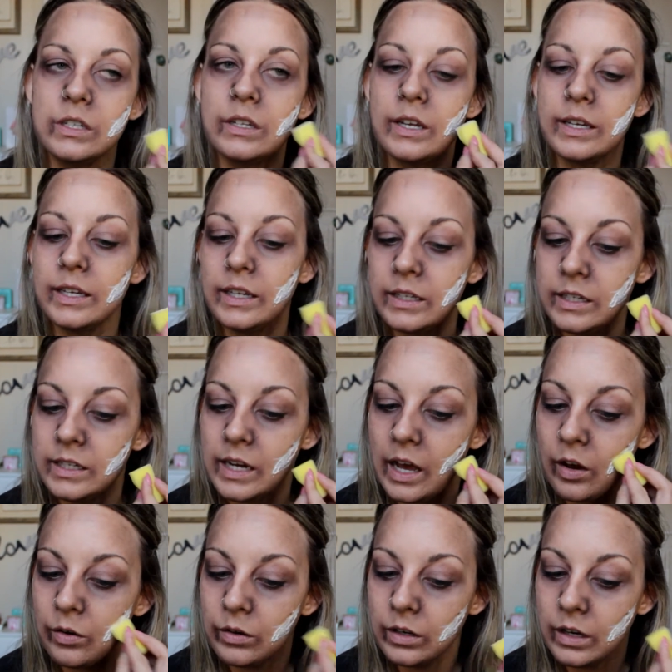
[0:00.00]
like in and
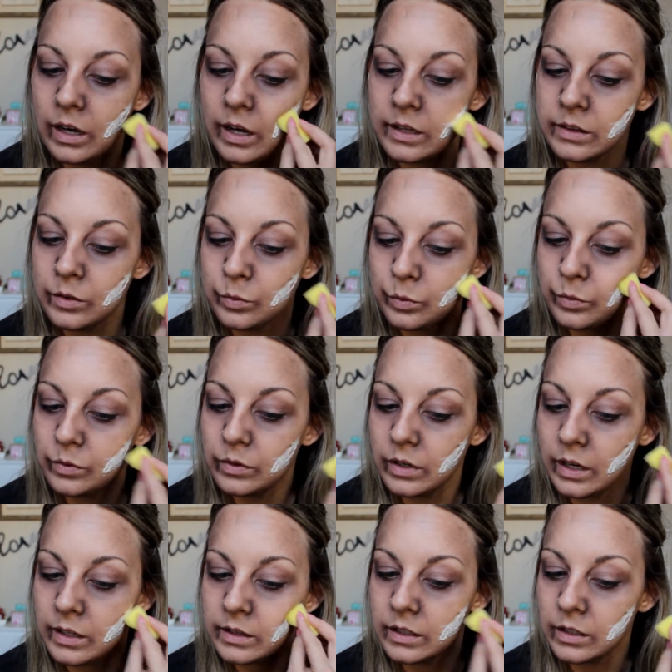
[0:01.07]
out on
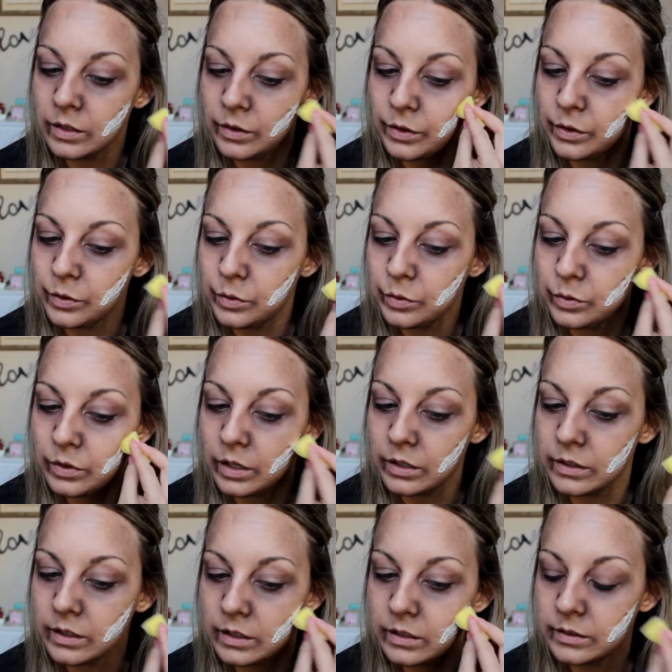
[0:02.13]
the glue or
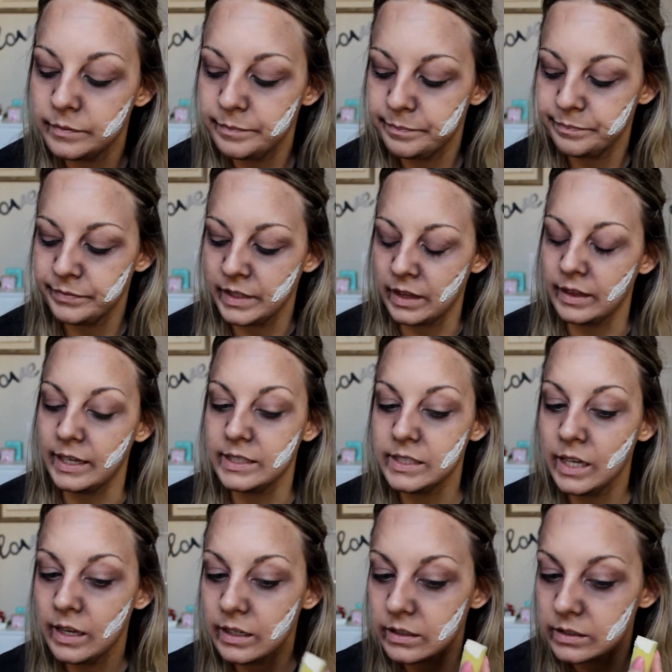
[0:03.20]
the
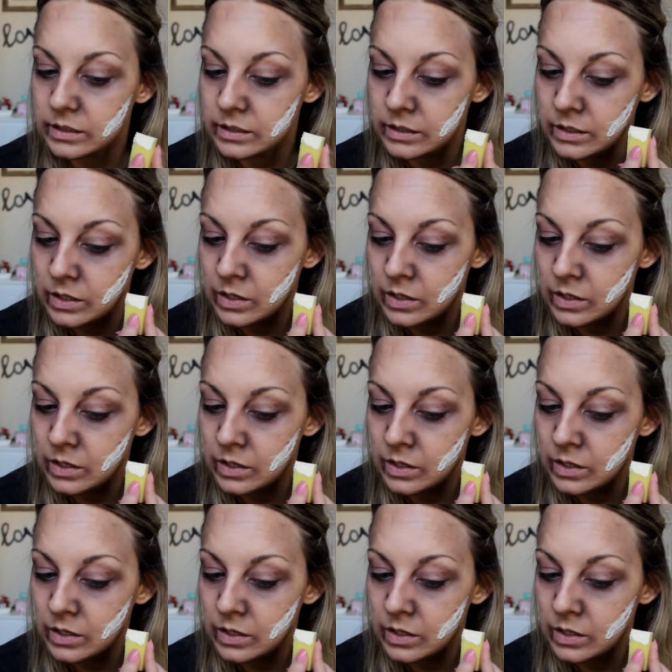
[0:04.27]
latex